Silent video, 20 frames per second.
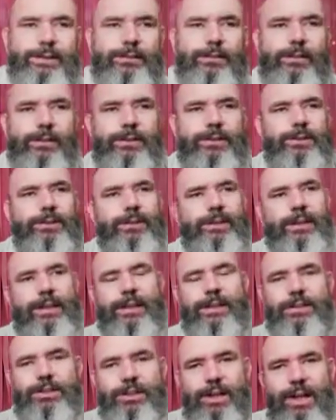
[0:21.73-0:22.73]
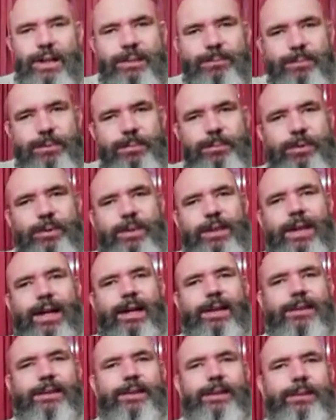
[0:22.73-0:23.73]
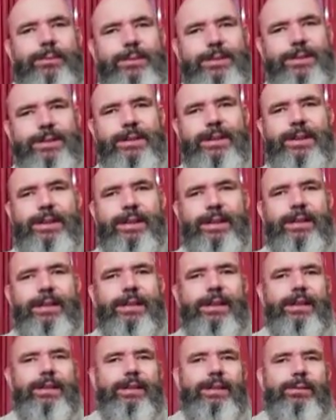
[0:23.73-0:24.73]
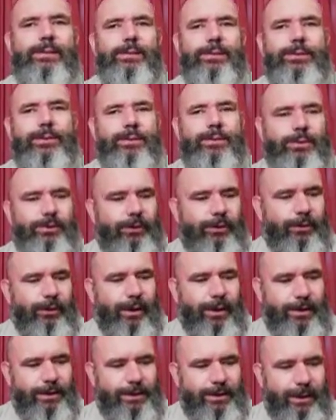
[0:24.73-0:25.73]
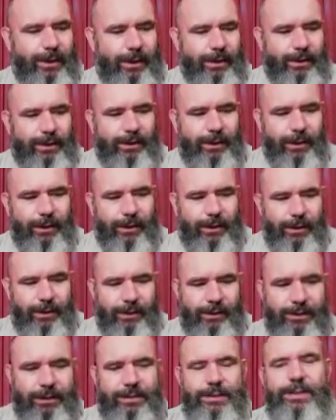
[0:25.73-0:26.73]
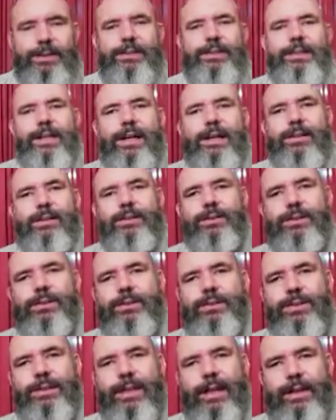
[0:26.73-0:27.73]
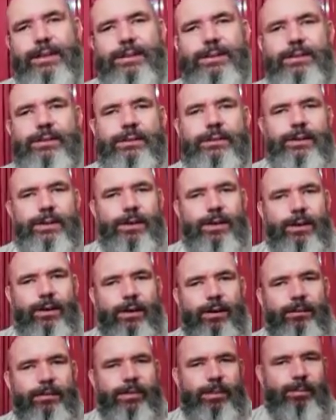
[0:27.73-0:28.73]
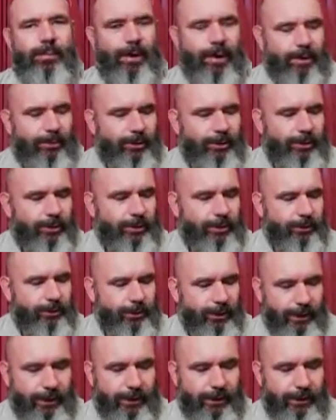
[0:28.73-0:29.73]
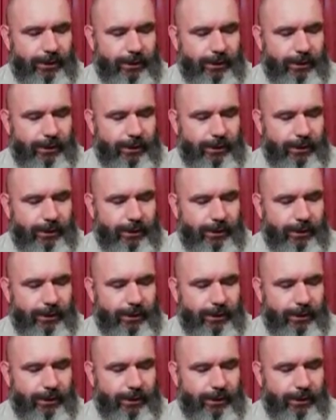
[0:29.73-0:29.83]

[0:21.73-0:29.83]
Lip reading: version. King James put it out, he was a king and he was authorized, and this is now the translation of the Bible to read.